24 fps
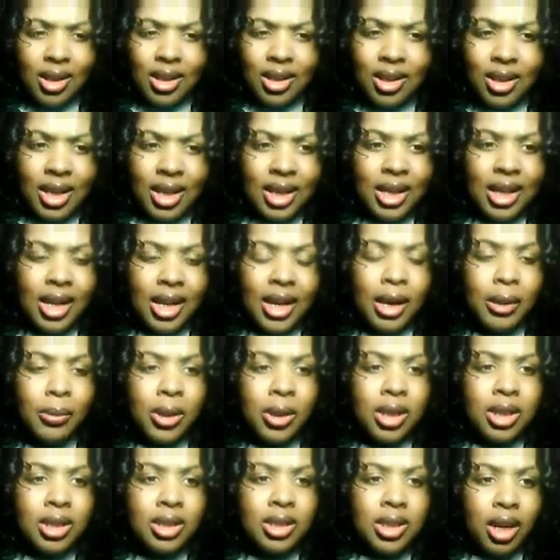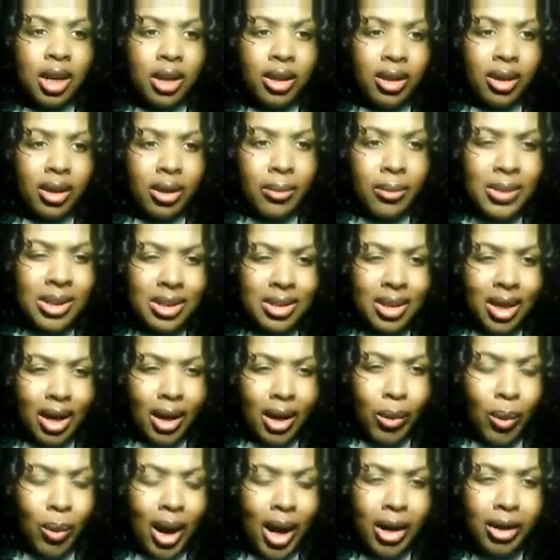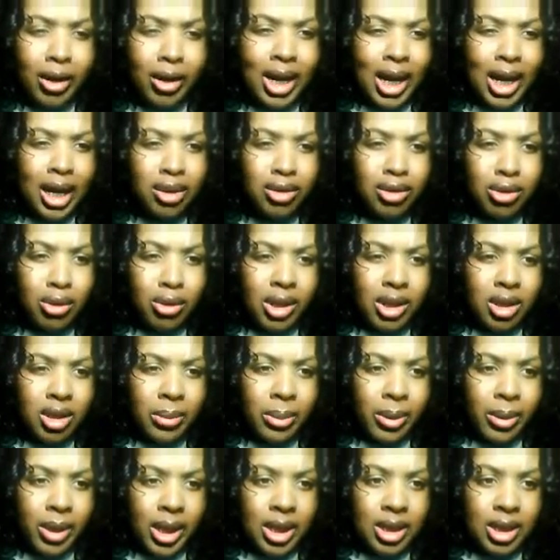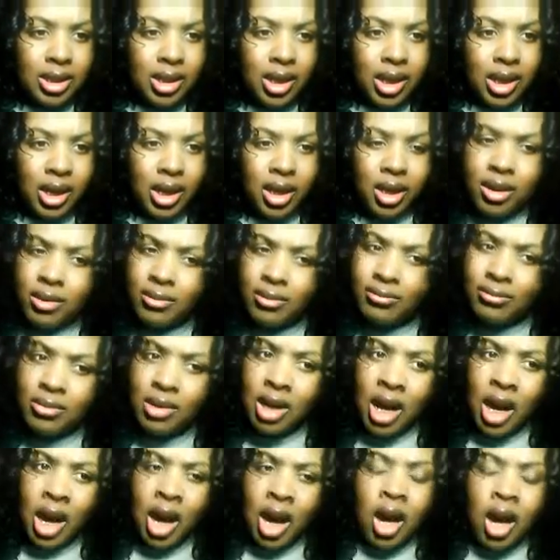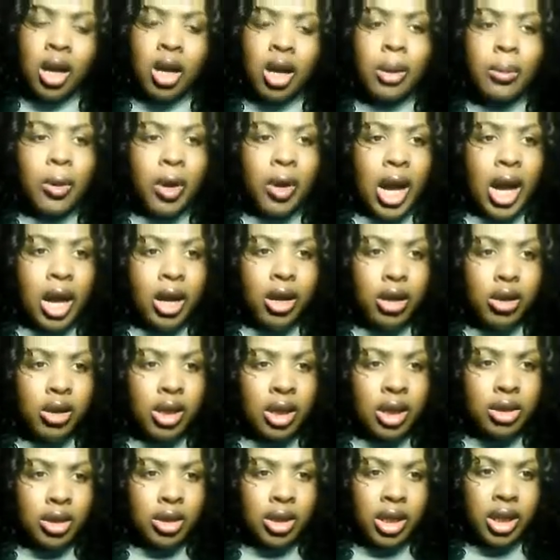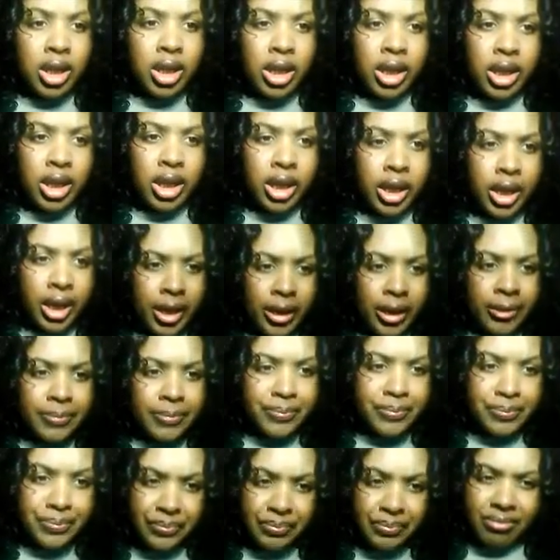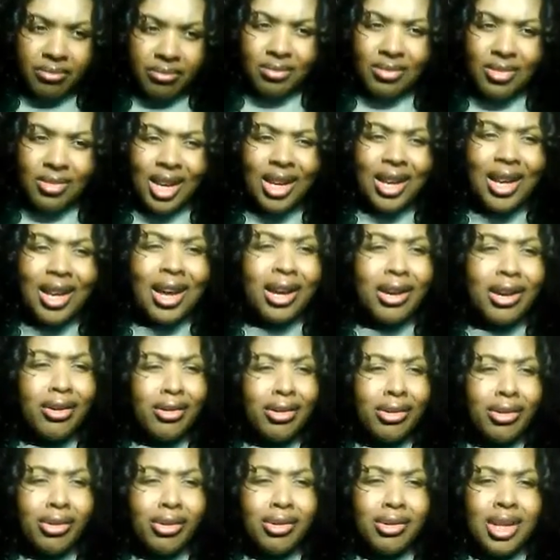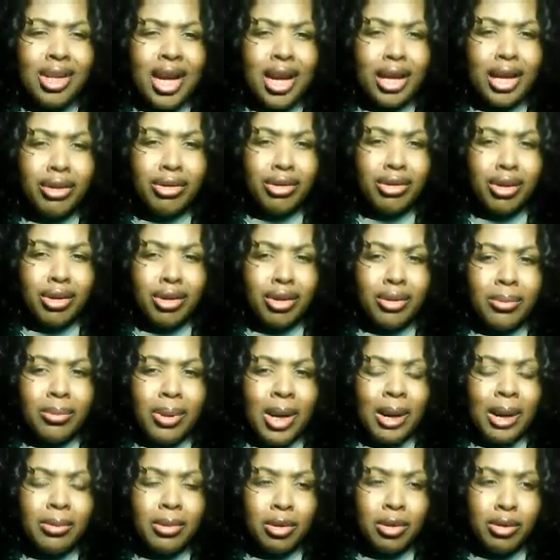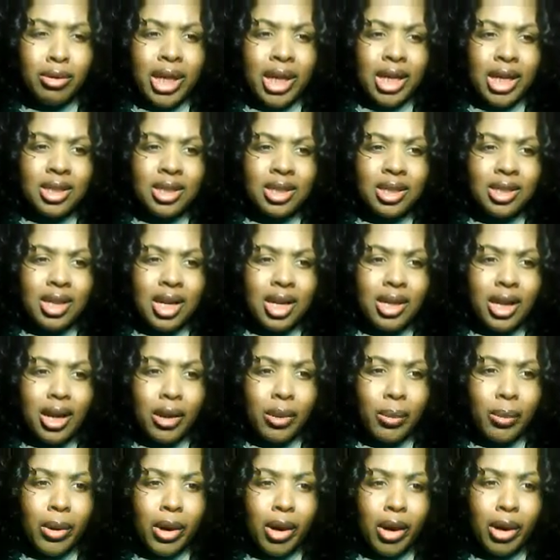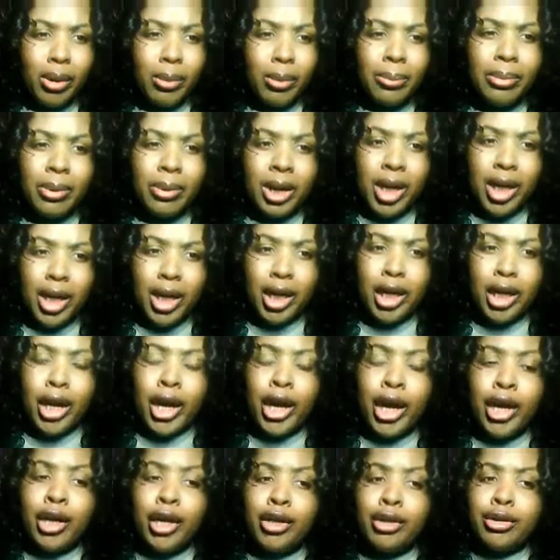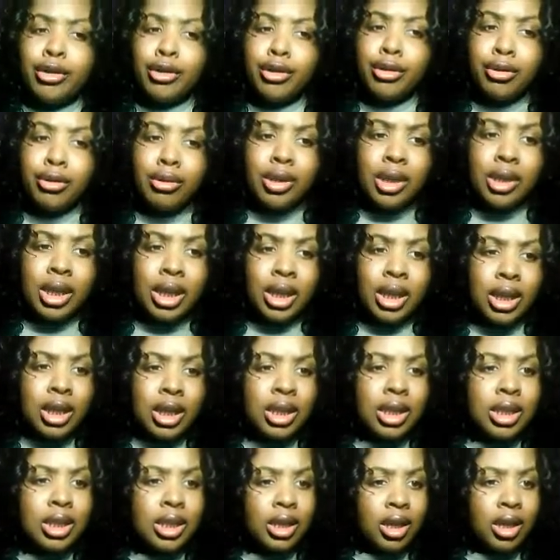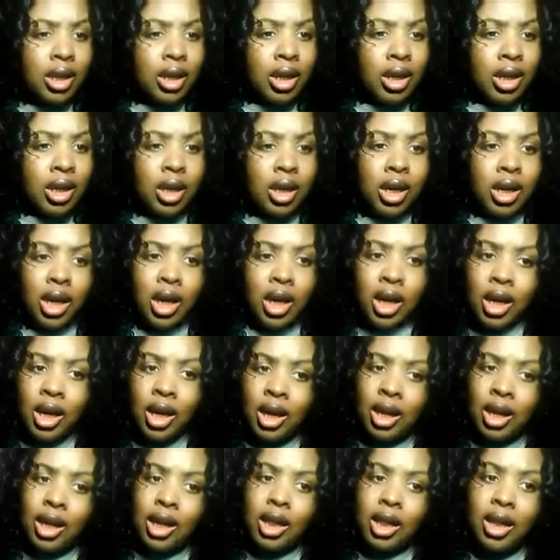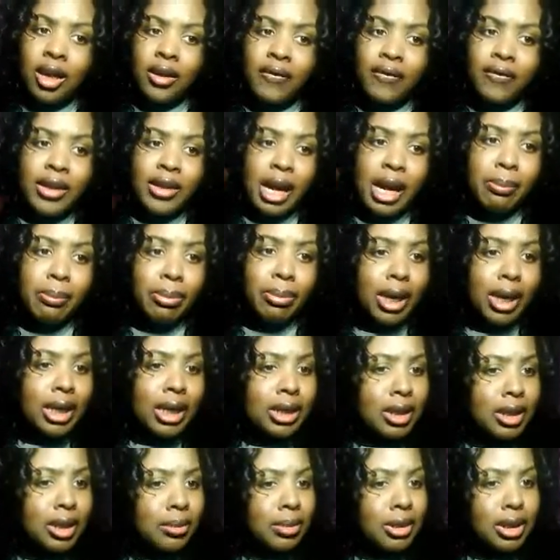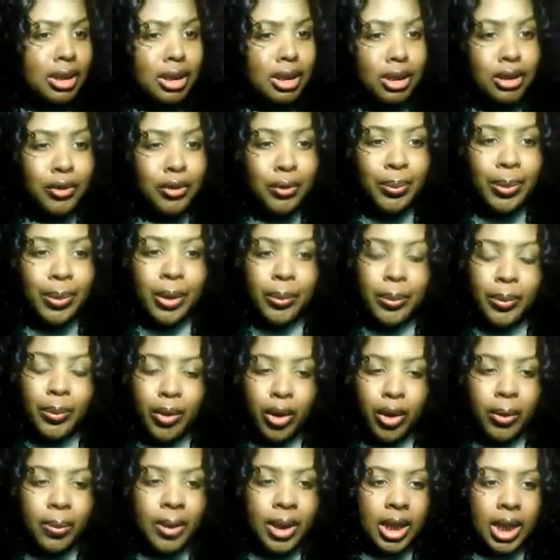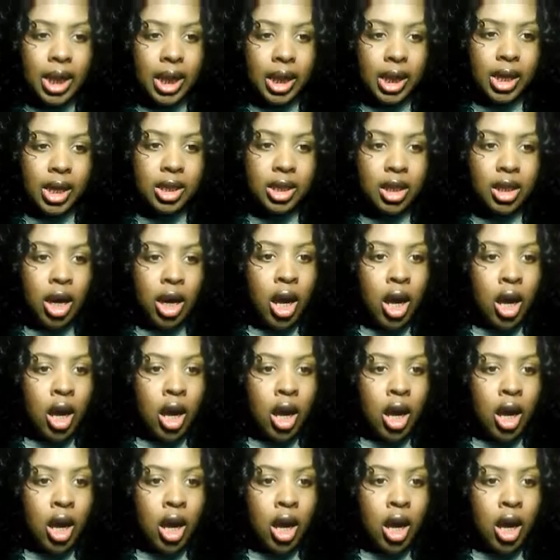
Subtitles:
the thing that I want to tell them is like, why are you guys so underpraised? Like, come on, I know that you're in the hood. I know that private location is not that well, but you need to lift that price up just a little bit more, because